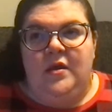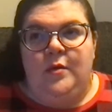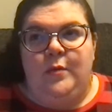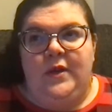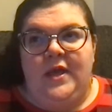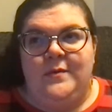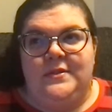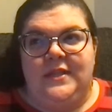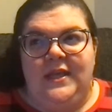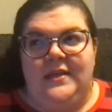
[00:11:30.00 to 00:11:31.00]
when I was
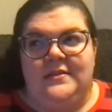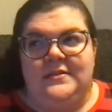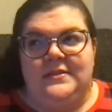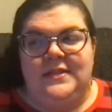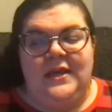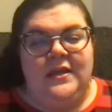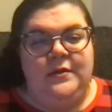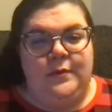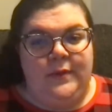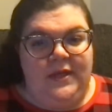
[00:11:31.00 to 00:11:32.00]
in second
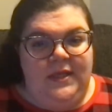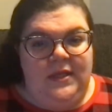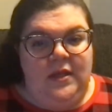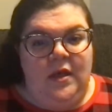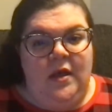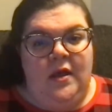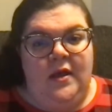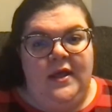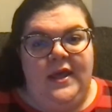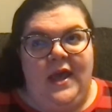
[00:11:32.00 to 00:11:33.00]
grade,
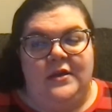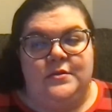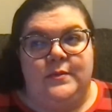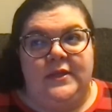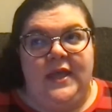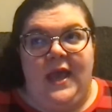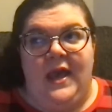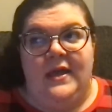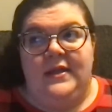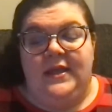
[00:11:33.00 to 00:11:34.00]
I actually
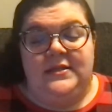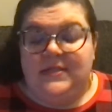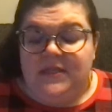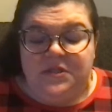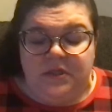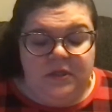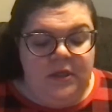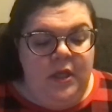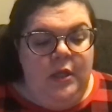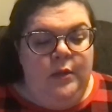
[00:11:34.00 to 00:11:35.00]
had a teacher
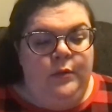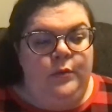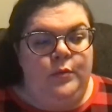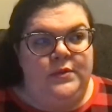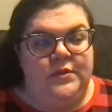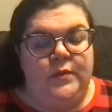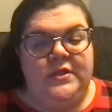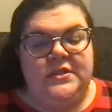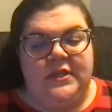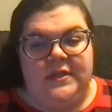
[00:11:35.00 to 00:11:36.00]
who was a
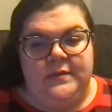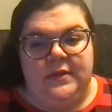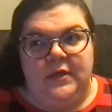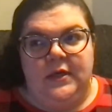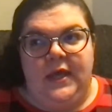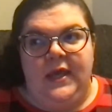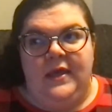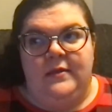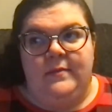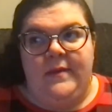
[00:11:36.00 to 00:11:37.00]
wheelchair user,
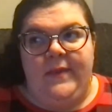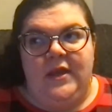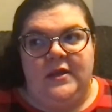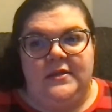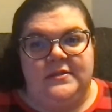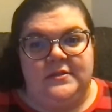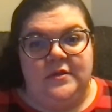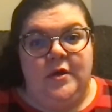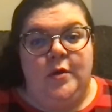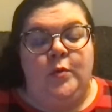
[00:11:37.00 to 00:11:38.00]
and my parents
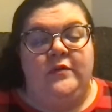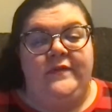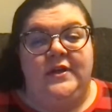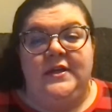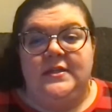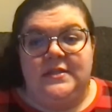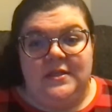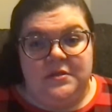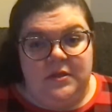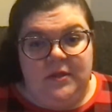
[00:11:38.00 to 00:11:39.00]
were very
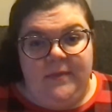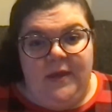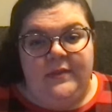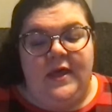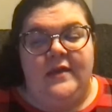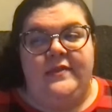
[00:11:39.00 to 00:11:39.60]
intentional about that.